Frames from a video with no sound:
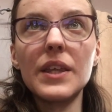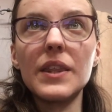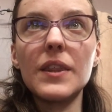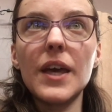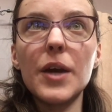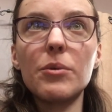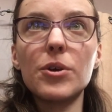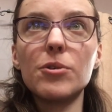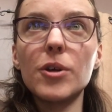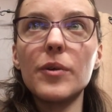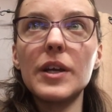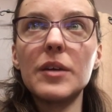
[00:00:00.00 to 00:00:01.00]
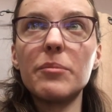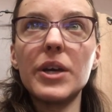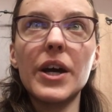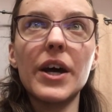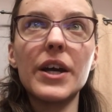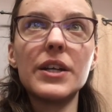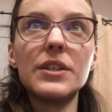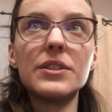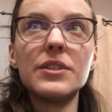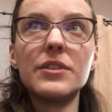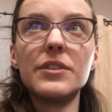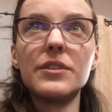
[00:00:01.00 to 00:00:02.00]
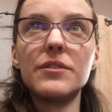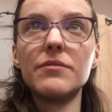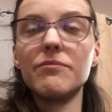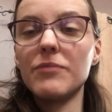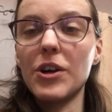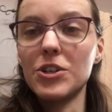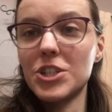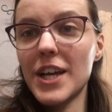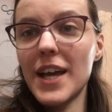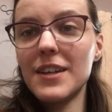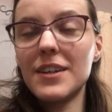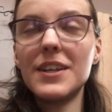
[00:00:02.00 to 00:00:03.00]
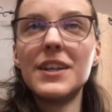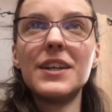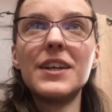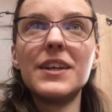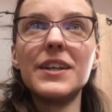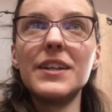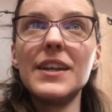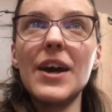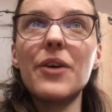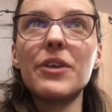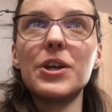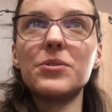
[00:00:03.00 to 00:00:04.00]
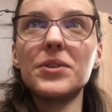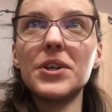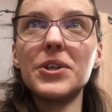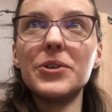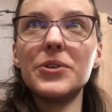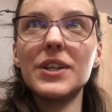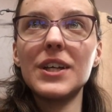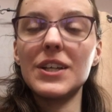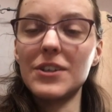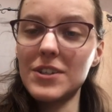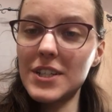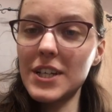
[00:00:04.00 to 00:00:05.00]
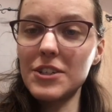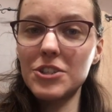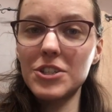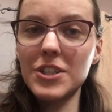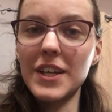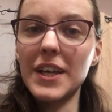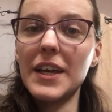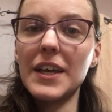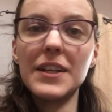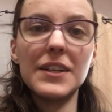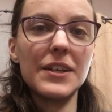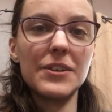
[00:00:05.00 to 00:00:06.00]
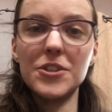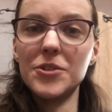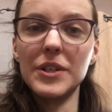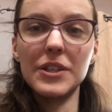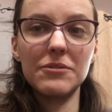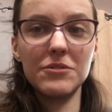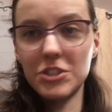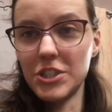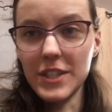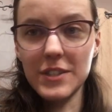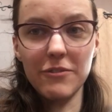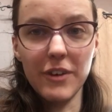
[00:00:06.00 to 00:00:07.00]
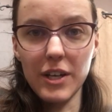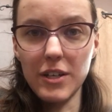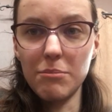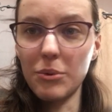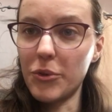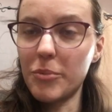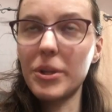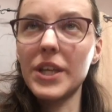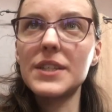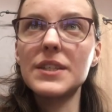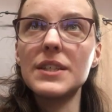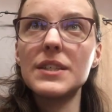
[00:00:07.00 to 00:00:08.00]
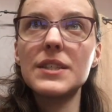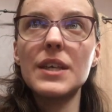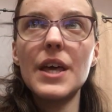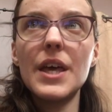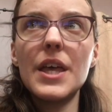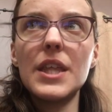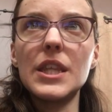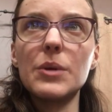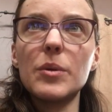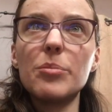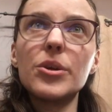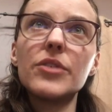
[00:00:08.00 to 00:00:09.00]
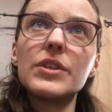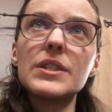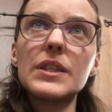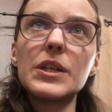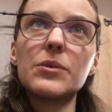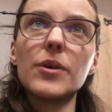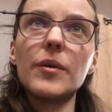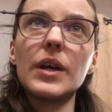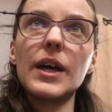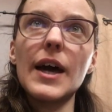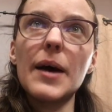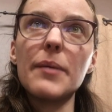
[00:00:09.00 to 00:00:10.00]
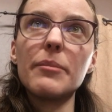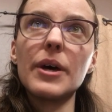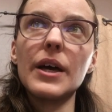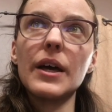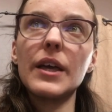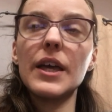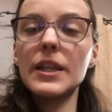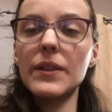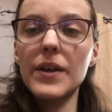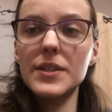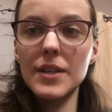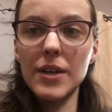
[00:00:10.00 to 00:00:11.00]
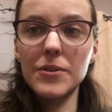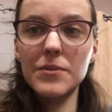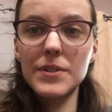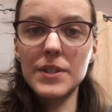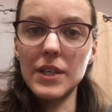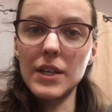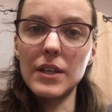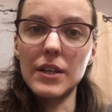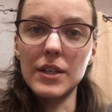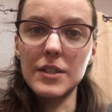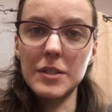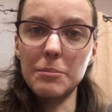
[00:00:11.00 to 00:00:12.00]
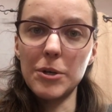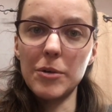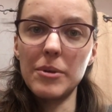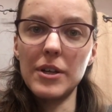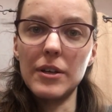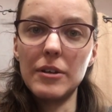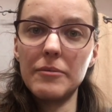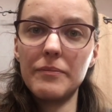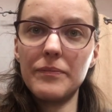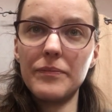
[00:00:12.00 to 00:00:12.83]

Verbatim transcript: they were growing behind our shed. Now they grow in our ditch and they're doing just fine in both places. They were previously growing at my in-laws house in a suburban